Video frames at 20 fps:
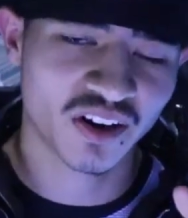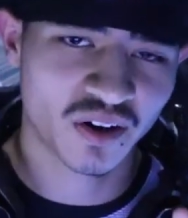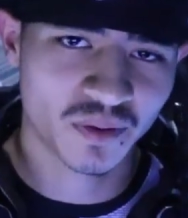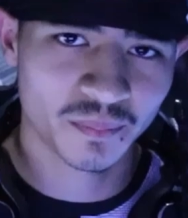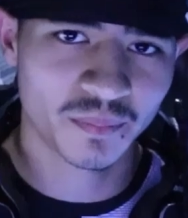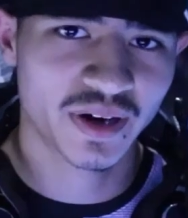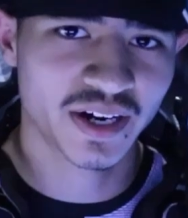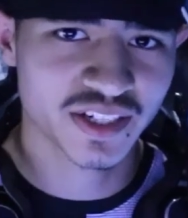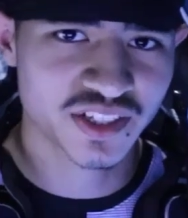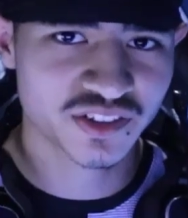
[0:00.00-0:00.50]

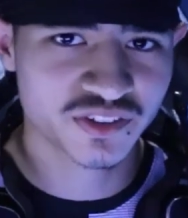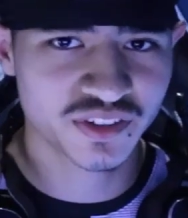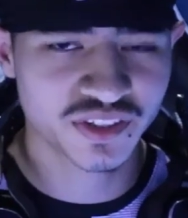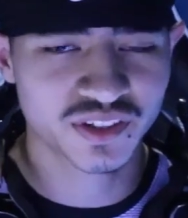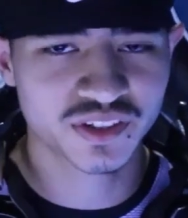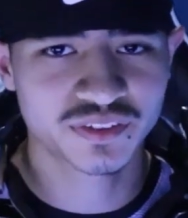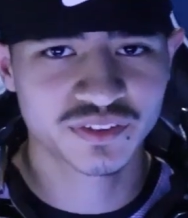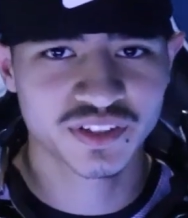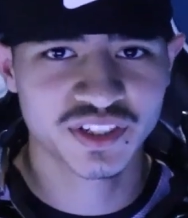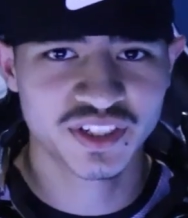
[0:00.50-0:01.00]
on my
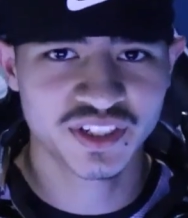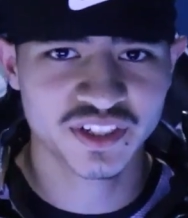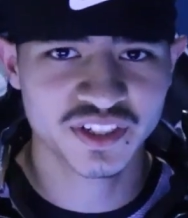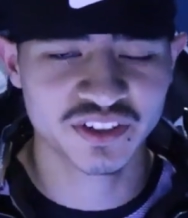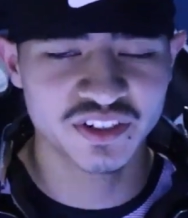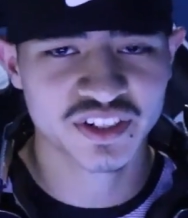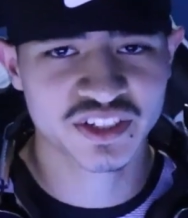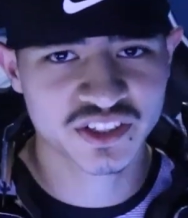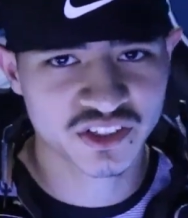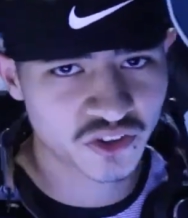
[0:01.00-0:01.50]
screen over
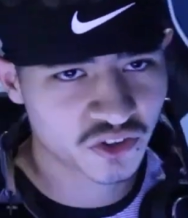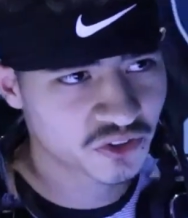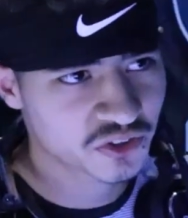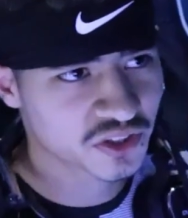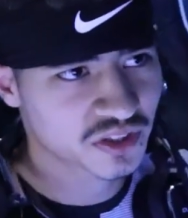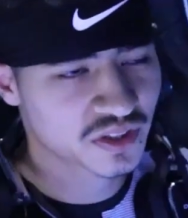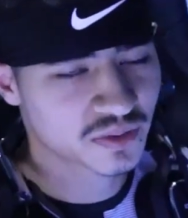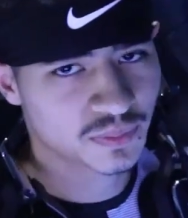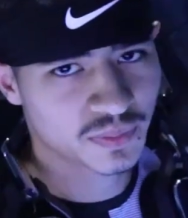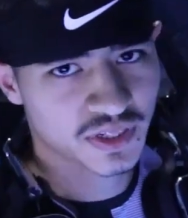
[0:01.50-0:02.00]
here is
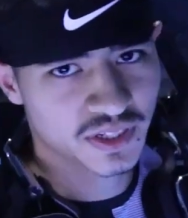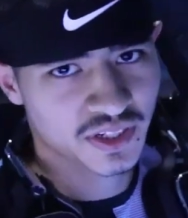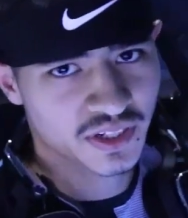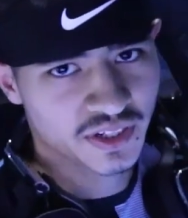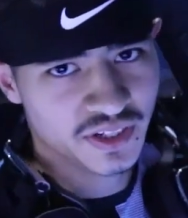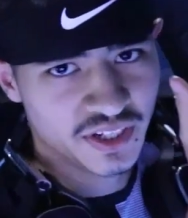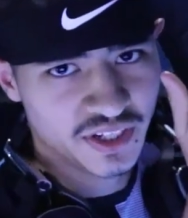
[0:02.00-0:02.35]
going to be